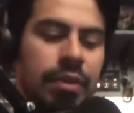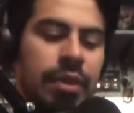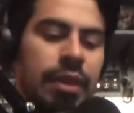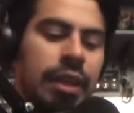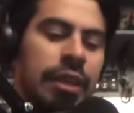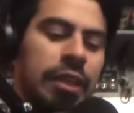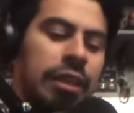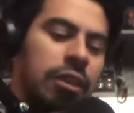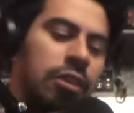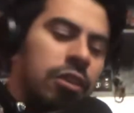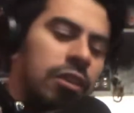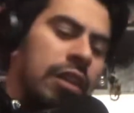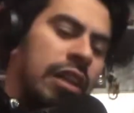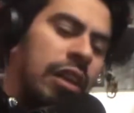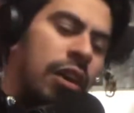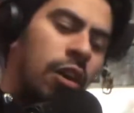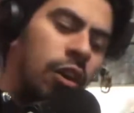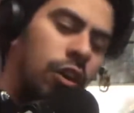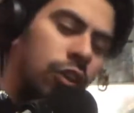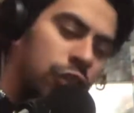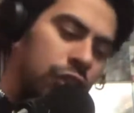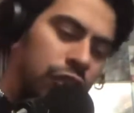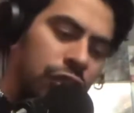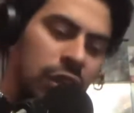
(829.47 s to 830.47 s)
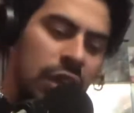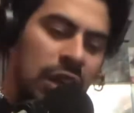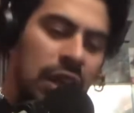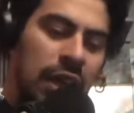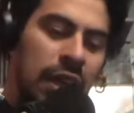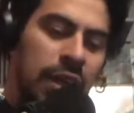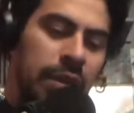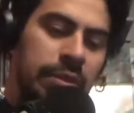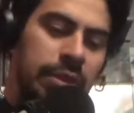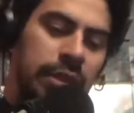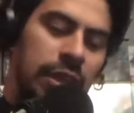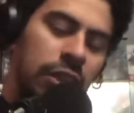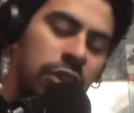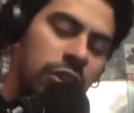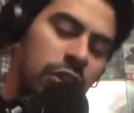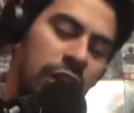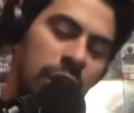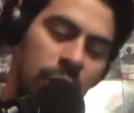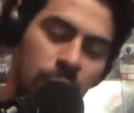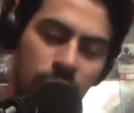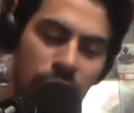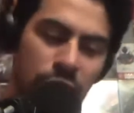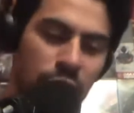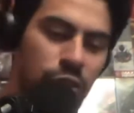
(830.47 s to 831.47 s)
and then they're like, oh, you shouldn't get upset. And they're
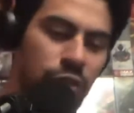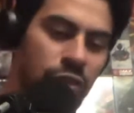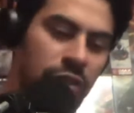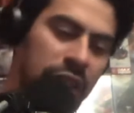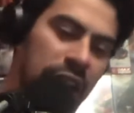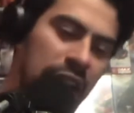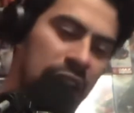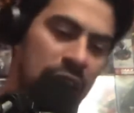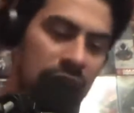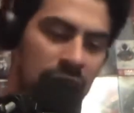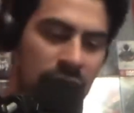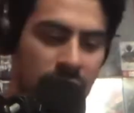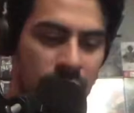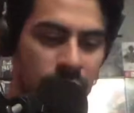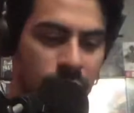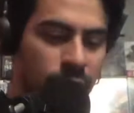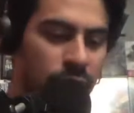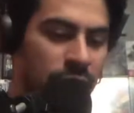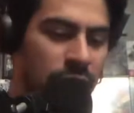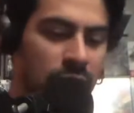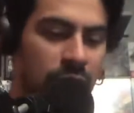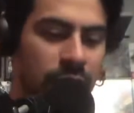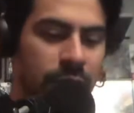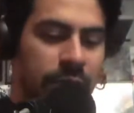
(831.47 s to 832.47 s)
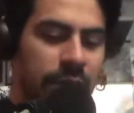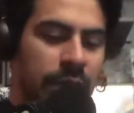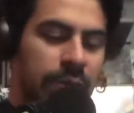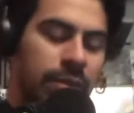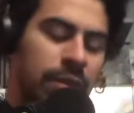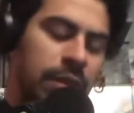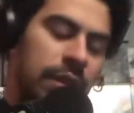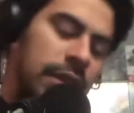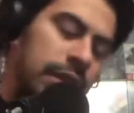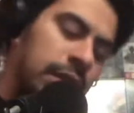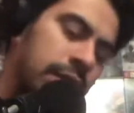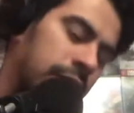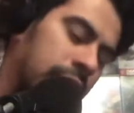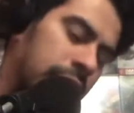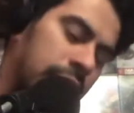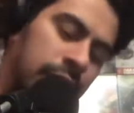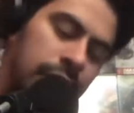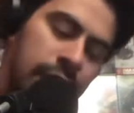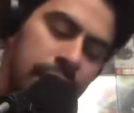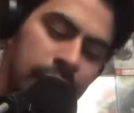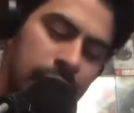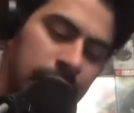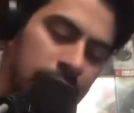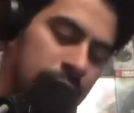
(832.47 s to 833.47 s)
like, what do you think? Like, with these people, and
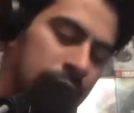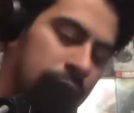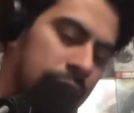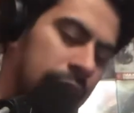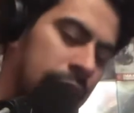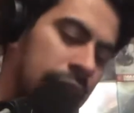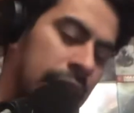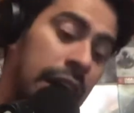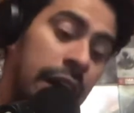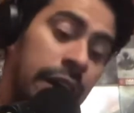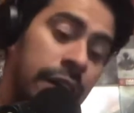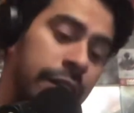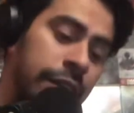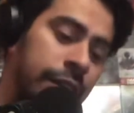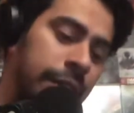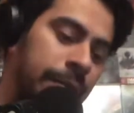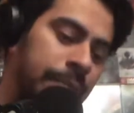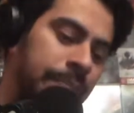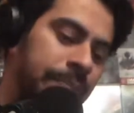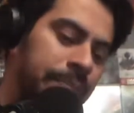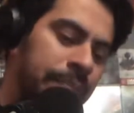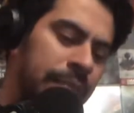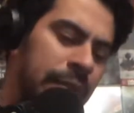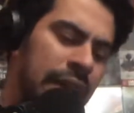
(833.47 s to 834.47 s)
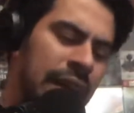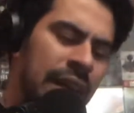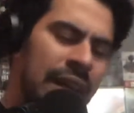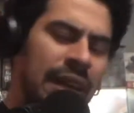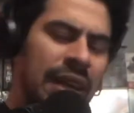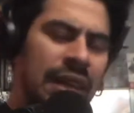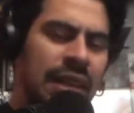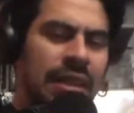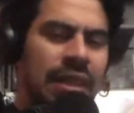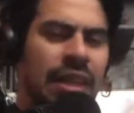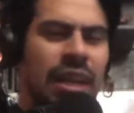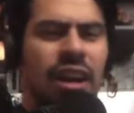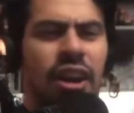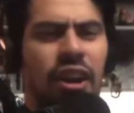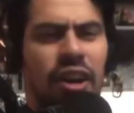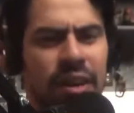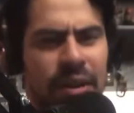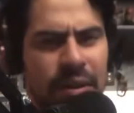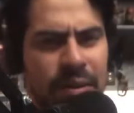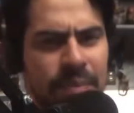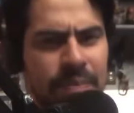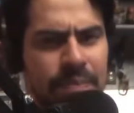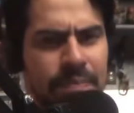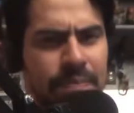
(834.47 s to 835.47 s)
I don't know. That
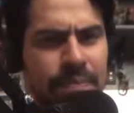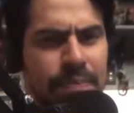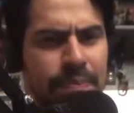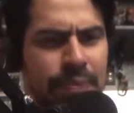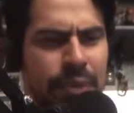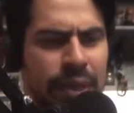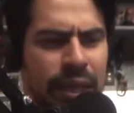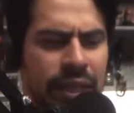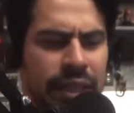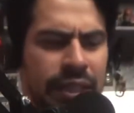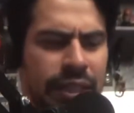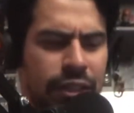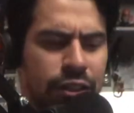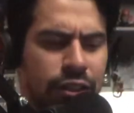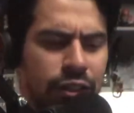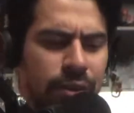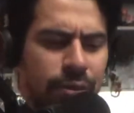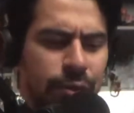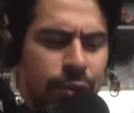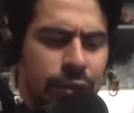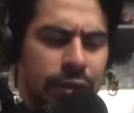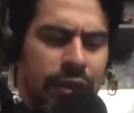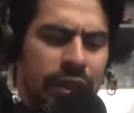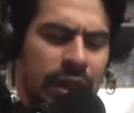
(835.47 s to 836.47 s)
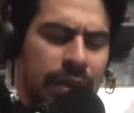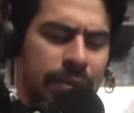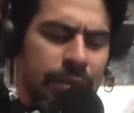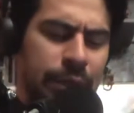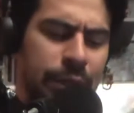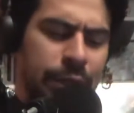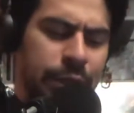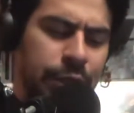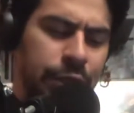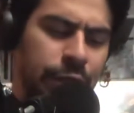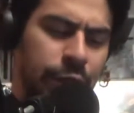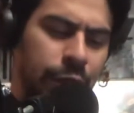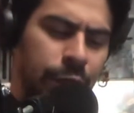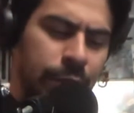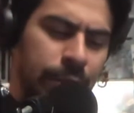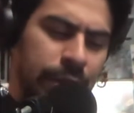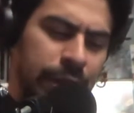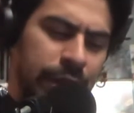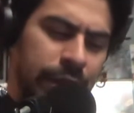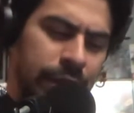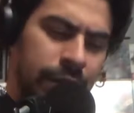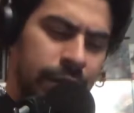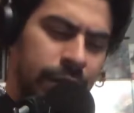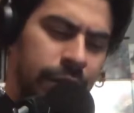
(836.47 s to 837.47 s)
hardly plays into the movie that much though.
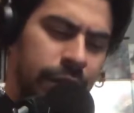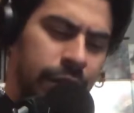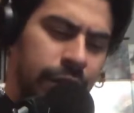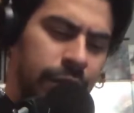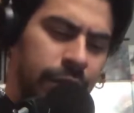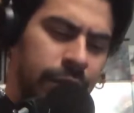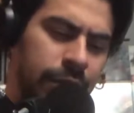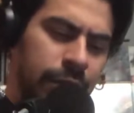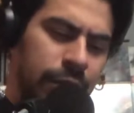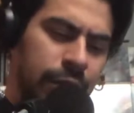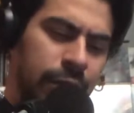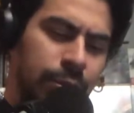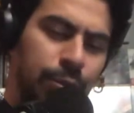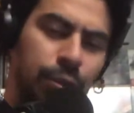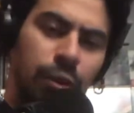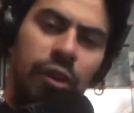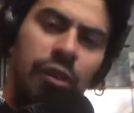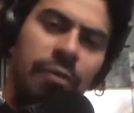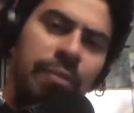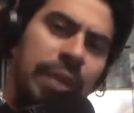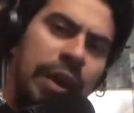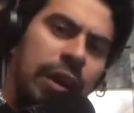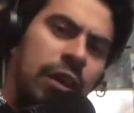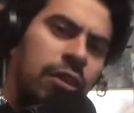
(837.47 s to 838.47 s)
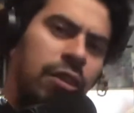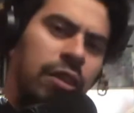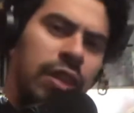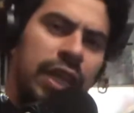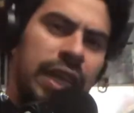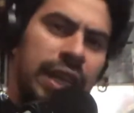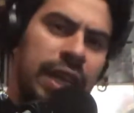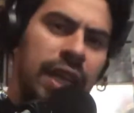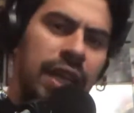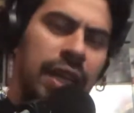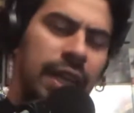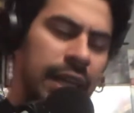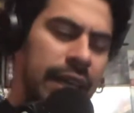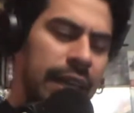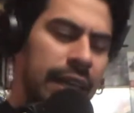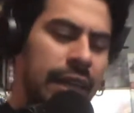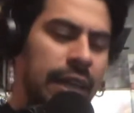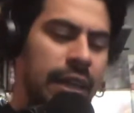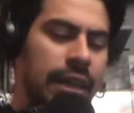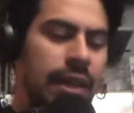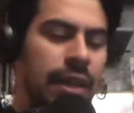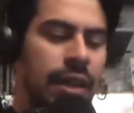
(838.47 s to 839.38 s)
But it's more of Michael the killing,